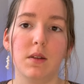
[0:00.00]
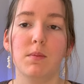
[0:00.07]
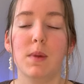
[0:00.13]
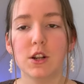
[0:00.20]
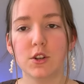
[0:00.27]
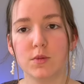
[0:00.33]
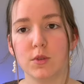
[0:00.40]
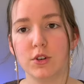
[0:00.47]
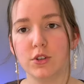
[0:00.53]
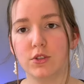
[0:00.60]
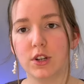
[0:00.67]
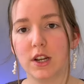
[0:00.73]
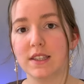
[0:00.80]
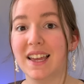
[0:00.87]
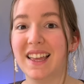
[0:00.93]
much more
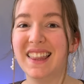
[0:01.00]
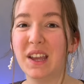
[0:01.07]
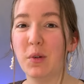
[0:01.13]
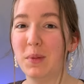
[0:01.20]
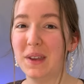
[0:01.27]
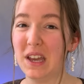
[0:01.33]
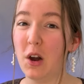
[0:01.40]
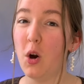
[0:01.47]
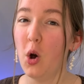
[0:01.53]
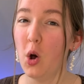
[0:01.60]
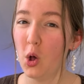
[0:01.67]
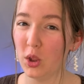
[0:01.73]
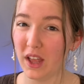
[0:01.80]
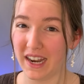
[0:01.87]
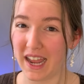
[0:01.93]
nutrients and they will be a
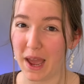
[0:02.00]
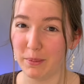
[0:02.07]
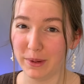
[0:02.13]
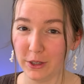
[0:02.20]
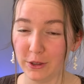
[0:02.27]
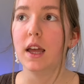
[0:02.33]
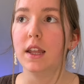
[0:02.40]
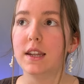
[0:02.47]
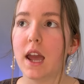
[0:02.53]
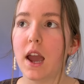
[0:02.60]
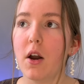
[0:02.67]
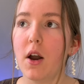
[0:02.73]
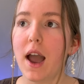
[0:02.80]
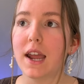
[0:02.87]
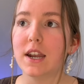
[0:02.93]
whole lot happier.
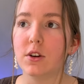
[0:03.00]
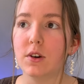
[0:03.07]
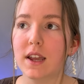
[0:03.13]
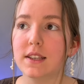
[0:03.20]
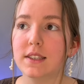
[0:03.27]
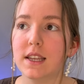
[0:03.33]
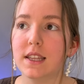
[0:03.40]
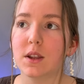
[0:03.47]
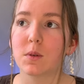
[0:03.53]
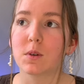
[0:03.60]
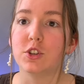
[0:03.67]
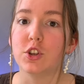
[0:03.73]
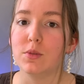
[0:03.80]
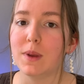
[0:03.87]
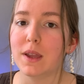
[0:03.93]
Now, I know I said there were
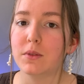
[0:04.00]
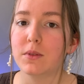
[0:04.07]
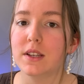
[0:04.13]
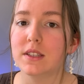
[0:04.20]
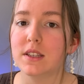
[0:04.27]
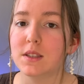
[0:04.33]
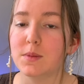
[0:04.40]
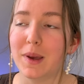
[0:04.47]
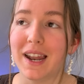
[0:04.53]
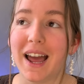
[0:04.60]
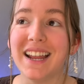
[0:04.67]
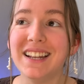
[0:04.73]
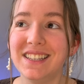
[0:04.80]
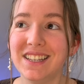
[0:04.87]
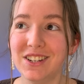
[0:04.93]
two main reasons, but
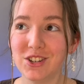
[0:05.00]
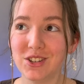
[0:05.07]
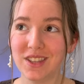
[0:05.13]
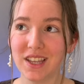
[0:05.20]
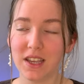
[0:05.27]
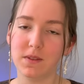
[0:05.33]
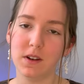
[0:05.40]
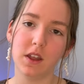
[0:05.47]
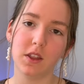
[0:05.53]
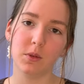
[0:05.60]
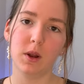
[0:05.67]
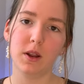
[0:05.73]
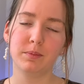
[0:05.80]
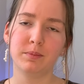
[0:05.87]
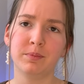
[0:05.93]
I did just think of another
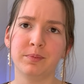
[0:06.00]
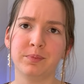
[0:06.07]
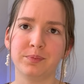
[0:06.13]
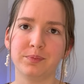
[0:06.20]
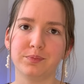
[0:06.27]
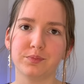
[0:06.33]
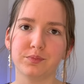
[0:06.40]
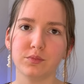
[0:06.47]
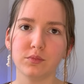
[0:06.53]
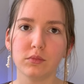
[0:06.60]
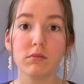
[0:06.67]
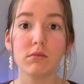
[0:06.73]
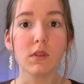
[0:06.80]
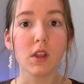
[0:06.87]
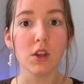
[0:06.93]
one,
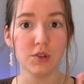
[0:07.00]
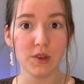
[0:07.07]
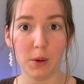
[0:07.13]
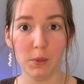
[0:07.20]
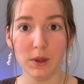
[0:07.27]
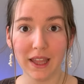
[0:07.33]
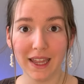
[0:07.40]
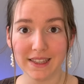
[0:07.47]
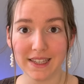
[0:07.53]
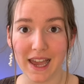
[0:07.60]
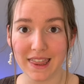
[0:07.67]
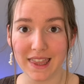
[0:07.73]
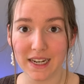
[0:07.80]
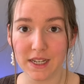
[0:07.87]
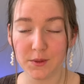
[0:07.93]
so I would like to
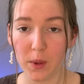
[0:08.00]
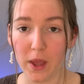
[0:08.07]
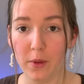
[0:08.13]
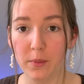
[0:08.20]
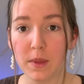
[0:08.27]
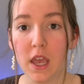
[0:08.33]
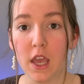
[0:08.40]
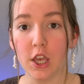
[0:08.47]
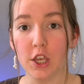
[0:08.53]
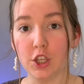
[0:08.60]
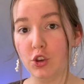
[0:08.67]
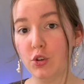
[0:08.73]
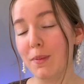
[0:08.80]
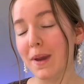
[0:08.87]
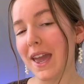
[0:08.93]
add that as well.
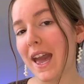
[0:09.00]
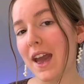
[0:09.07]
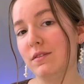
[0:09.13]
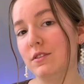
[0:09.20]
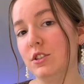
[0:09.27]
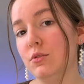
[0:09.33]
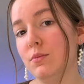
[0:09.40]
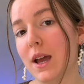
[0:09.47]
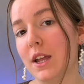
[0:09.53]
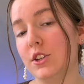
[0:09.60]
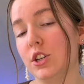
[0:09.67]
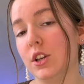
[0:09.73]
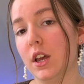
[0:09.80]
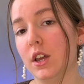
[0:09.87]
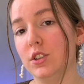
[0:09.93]
You may have too
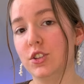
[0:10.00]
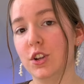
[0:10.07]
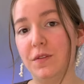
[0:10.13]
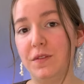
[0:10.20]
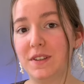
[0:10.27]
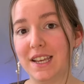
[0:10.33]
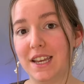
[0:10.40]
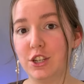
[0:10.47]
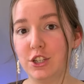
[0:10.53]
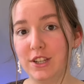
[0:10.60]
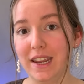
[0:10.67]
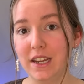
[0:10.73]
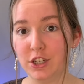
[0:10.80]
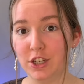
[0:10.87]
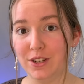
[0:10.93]
much surface
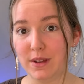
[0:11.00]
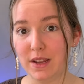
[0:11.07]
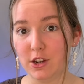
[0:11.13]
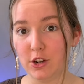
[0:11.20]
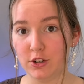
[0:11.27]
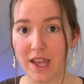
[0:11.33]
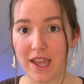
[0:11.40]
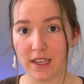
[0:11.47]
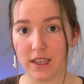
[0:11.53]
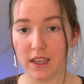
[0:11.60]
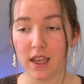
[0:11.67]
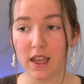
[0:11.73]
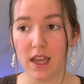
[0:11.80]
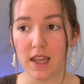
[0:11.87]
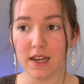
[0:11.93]
agitation in your tank.
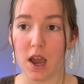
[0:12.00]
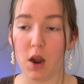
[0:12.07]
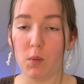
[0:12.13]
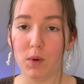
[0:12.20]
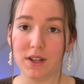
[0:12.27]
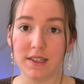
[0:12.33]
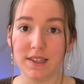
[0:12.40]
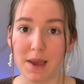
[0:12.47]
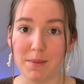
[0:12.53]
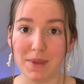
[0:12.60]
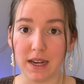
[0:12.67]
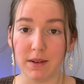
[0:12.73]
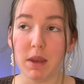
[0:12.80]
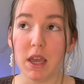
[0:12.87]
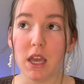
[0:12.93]
Now, what does that
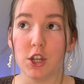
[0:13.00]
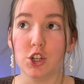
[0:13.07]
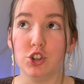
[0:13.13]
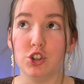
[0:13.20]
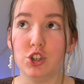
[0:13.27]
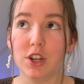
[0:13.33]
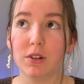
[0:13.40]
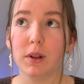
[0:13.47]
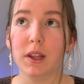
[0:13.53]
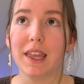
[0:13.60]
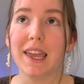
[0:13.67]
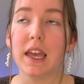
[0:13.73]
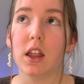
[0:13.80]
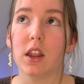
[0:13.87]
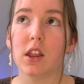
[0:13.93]
mean?
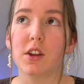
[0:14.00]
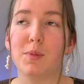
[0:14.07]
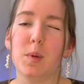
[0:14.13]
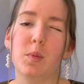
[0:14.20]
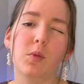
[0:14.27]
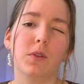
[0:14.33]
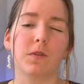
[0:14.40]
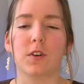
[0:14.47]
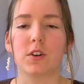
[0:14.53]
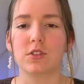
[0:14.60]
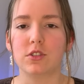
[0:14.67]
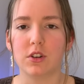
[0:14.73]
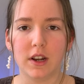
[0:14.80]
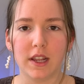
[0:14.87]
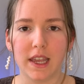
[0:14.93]
Generally, a lot of people when
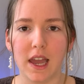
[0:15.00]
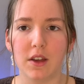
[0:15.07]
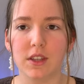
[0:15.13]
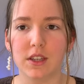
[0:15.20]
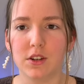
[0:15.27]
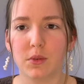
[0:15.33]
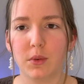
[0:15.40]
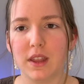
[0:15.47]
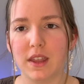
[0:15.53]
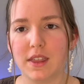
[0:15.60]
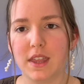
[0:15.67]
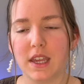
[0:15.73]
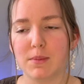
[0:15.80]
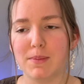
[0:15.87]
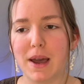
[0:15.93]
first starting out, they don't really
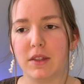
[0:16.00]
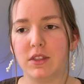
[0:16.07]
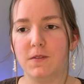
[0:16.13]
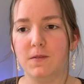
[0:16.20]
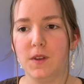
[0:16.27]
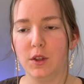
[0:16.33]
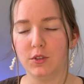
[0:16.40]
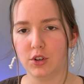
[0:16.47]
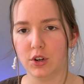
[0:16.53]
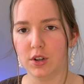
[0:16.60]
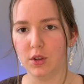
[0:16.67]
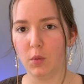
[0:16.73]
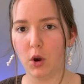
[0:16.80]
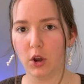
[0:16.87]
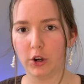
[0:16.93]
think about the filter
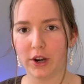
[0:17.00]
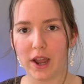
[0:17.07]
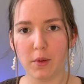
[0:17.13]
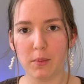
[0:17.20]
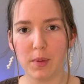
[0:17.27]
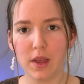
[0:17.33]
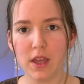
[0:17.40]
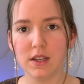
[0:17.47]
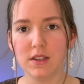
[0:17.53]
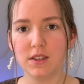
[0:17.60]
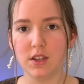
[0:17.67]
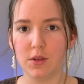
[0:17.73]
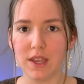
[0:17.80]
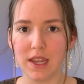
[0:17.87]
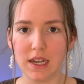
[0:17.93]
and the water output,
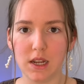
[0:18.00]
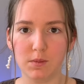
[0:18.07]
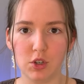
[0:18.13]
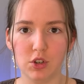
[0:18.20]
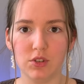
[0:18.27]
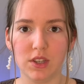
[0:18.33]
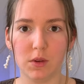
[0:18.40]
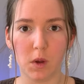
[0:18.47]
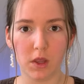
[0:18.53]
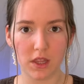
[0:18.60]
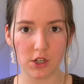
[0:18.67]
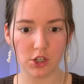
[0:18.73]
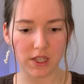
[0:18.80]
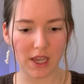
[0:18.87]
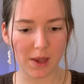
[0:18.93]
so they end up choosing one
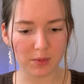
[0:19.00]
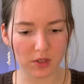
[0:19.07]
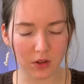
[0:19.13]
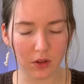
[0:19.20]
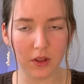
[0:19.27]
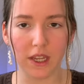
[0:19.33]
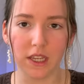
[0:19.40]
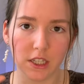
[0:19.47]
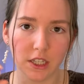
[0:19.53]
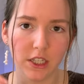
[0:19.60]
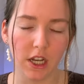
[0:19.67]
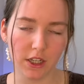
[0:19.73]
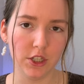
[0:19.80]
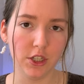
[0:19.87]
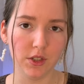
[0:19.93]
that just absolutely
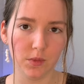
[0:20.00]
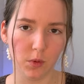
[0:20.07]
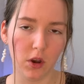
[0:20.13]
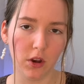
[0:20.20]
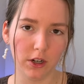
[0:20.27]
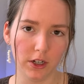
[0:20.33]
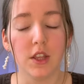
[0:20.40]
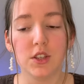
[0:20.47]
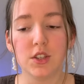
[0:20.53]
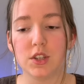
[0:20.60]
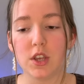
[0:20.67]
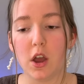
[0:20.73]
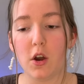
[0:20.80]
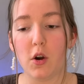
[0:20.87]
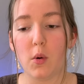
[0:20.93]
gushes water.
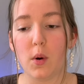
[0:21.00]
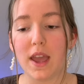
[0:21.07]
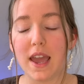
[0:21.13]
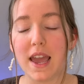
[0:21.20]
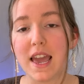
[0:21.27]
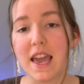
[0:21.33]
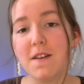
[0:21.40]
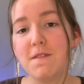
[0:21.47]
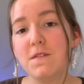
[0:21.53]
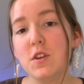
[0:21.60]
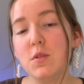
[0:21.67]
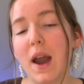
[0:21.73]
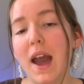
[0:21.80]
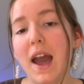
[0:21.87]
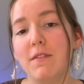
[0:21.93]
So if
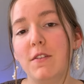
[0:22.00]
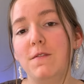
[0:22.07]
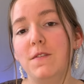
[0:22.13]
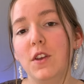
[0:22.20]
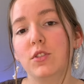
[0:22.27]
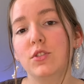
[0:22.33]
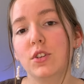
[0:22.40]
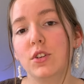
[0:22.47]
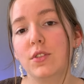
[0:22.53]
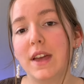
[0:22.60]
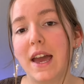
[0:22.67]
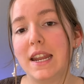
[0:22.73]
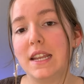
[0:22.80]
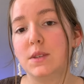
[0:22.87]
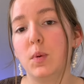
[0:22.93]
you have a filter
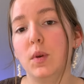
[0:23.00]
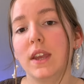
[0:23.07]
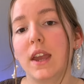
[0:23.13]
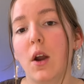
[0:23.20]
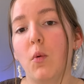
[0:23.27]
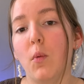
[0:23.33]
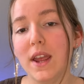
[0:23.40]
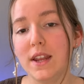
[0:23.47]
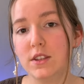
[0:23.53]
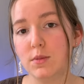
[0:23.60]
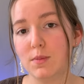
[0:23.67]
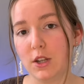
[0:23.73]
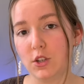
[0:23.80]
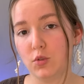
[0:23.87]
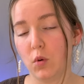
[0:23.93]
that is putting out way too
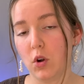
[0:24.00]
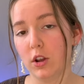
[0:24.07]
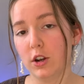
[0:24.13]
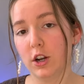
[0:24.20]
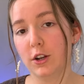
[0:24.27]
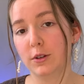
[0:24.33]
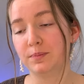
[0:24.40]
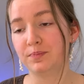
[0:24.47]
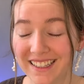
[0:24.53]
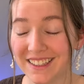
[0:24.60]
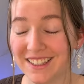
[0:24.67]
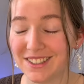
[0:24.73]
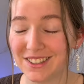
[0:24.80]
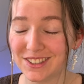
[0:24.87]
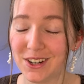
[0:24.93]
much water,
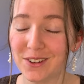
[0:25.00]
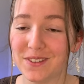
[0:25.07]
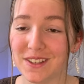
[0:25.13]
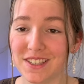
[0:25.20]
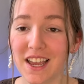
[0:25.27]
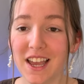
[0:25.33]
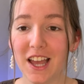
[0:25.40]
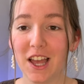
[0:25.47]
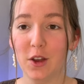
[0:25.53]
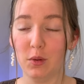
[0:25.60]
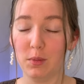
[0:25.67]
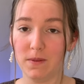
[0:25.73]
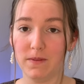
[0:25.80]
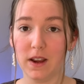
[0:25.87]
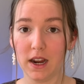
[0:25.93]
the surface
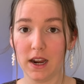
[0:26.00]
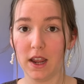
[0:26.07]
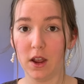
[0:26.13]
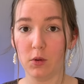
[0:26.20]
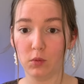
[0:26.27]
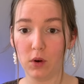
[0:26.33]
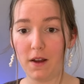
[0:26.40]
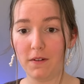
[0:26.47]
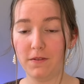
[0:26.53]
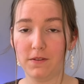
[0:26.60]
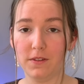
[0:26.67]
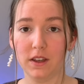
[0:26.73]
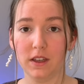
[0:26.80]
will be very rough